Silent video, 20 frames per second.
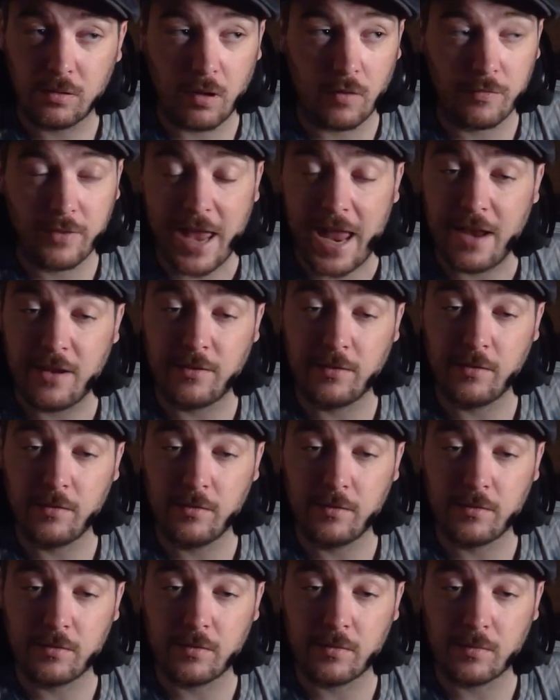of
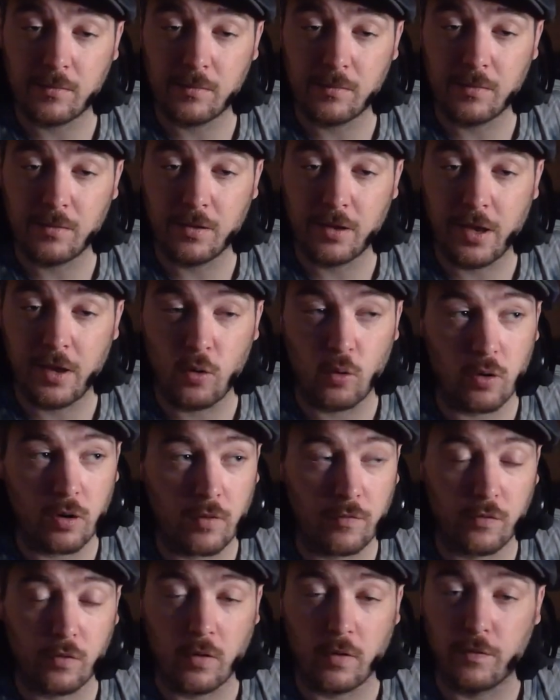cases in
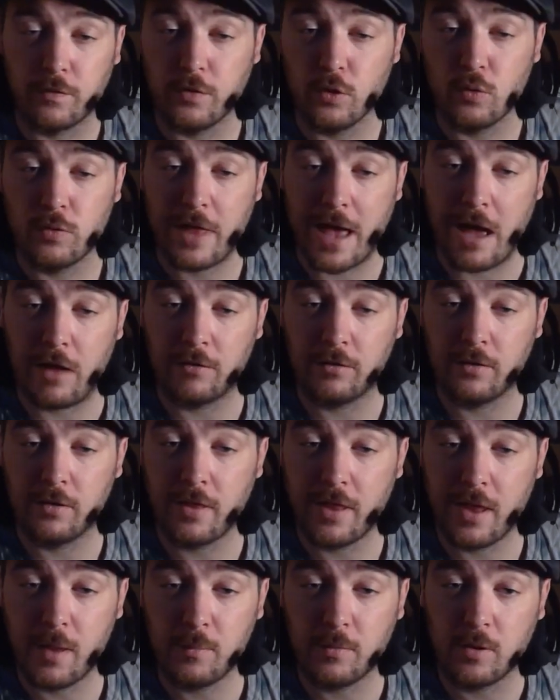order for a few thousand
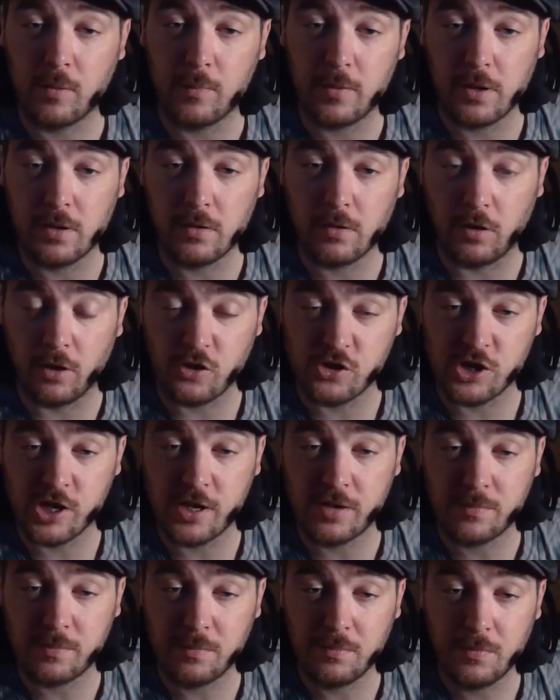of them to be
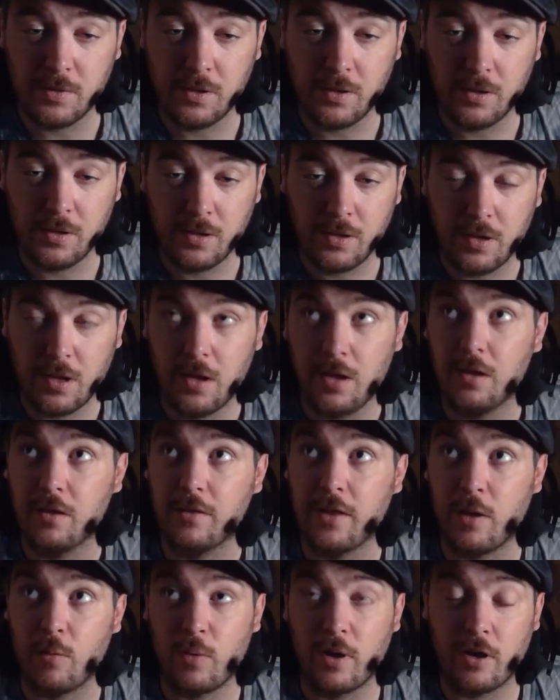legit.
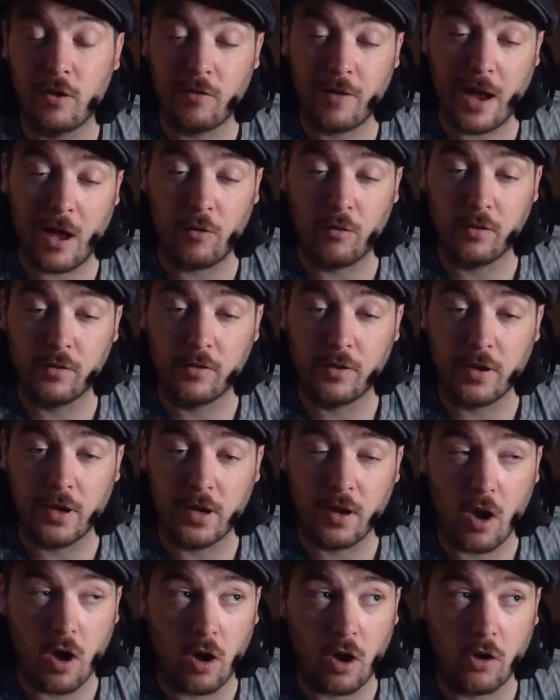They went around
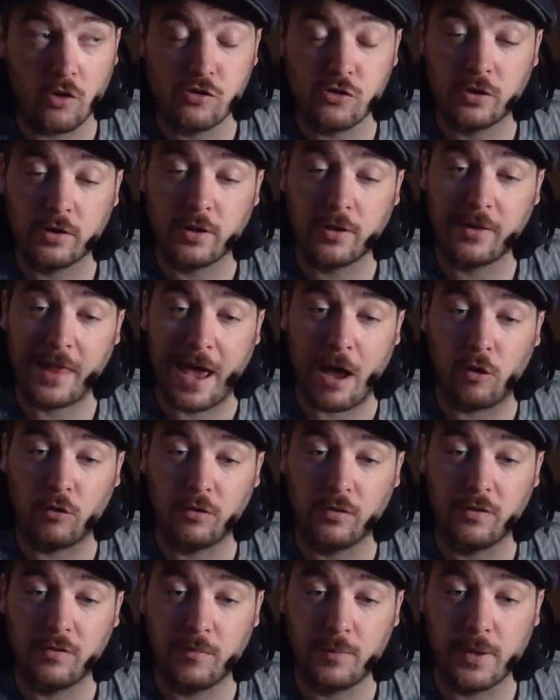seeing hundreds of
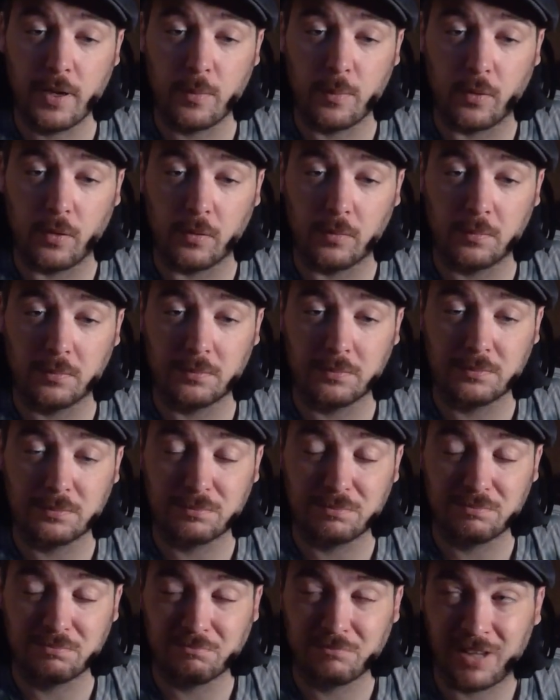thousands of people.
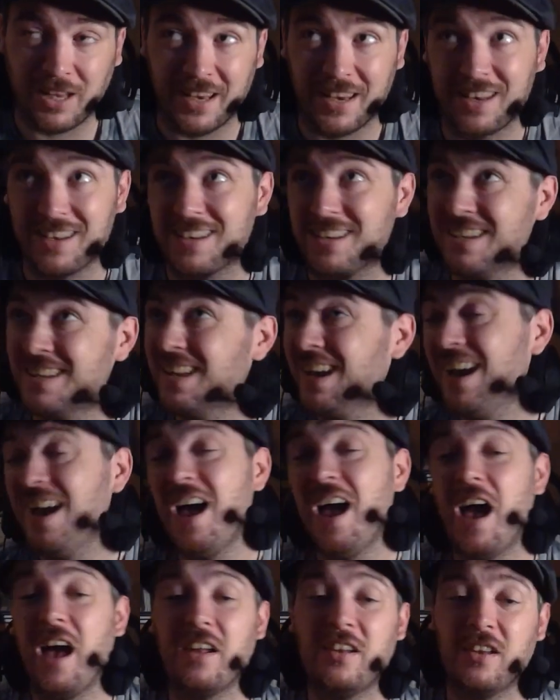Like,
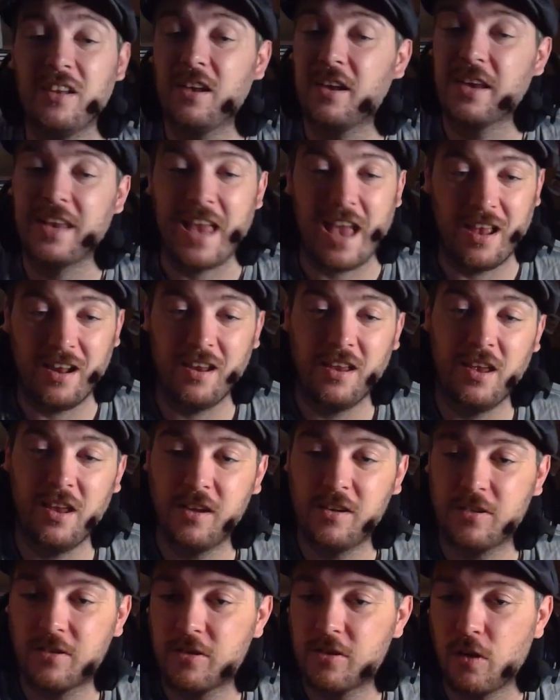again,
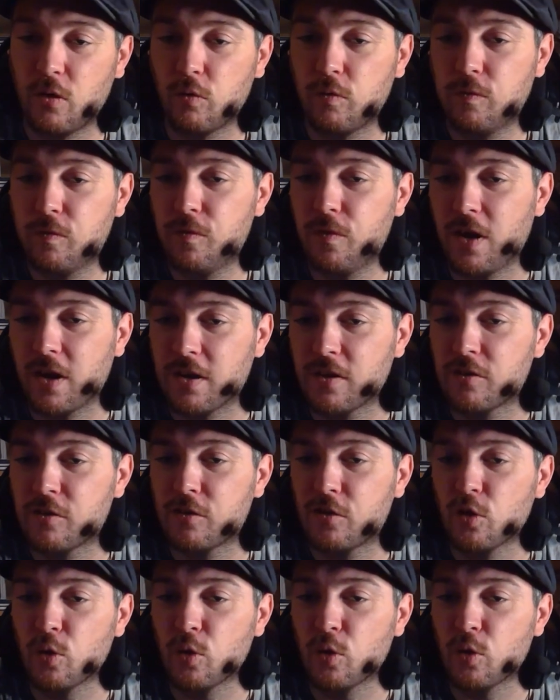it's so fucking stupid.